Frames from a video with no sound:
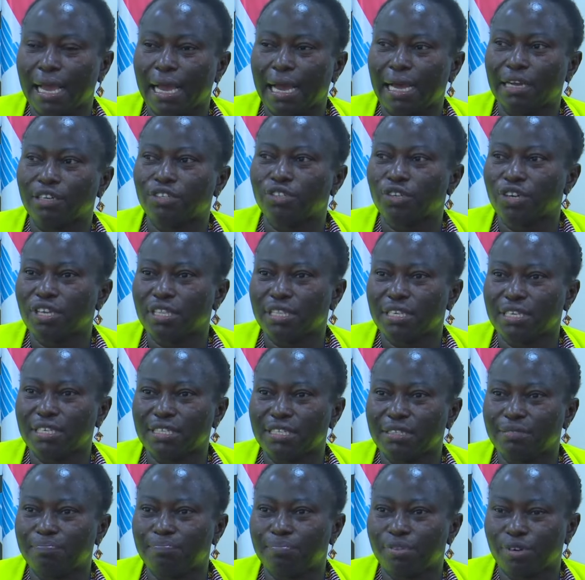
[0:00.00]
And so
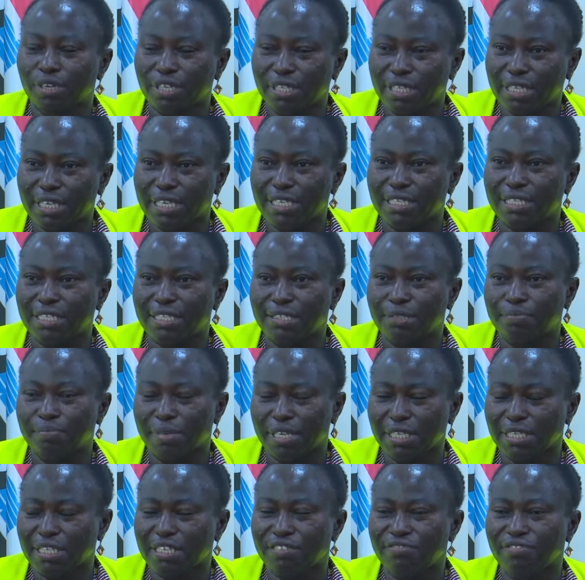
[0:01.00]
this process
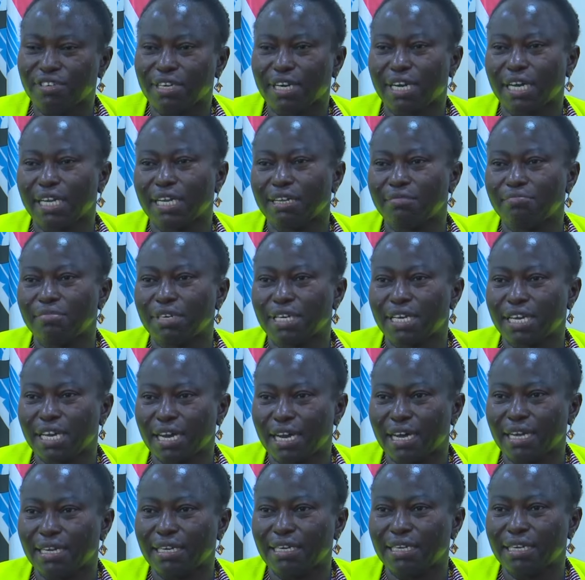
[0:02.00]
specifically
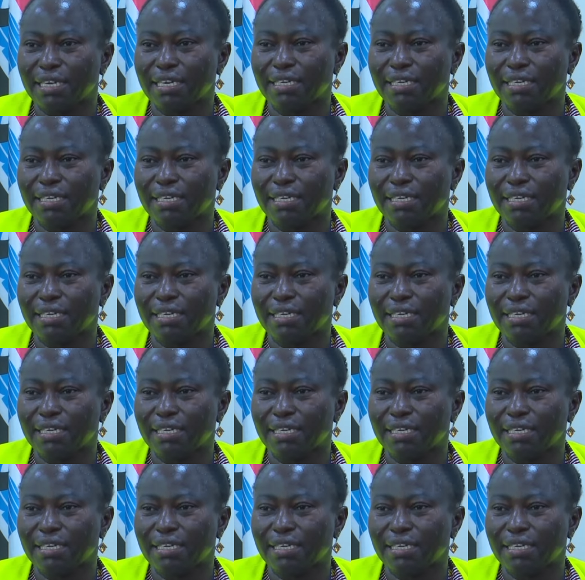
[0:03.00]
began